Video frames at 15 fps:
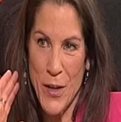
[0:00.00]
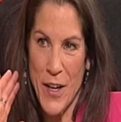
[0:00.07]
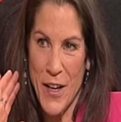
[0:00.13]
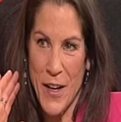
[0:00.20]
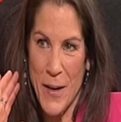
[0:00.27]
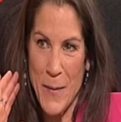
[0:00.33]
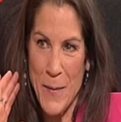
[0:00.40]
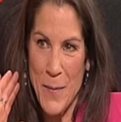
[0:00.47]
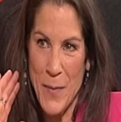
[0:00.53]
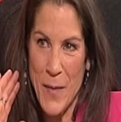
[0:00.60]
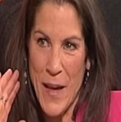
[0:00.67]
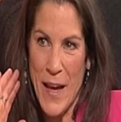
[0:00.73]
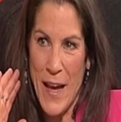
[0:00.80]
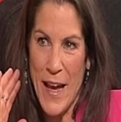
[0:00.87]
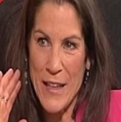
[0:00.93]
hair.
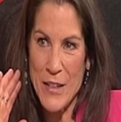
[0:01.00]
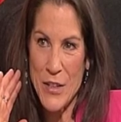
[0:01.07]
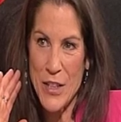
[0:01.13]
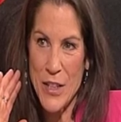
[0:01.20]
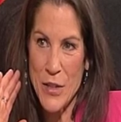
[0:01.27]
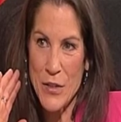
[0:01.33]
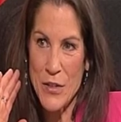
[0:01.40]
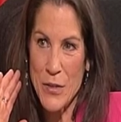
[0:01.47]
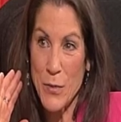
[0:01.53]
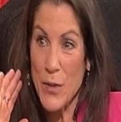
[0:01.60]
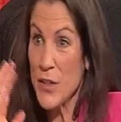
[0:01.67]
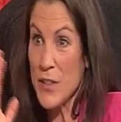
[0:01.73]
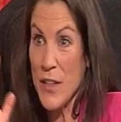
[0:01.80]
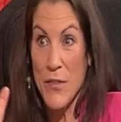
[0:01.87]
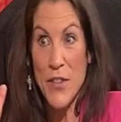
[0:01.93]
And we
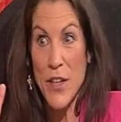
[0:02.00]
used to have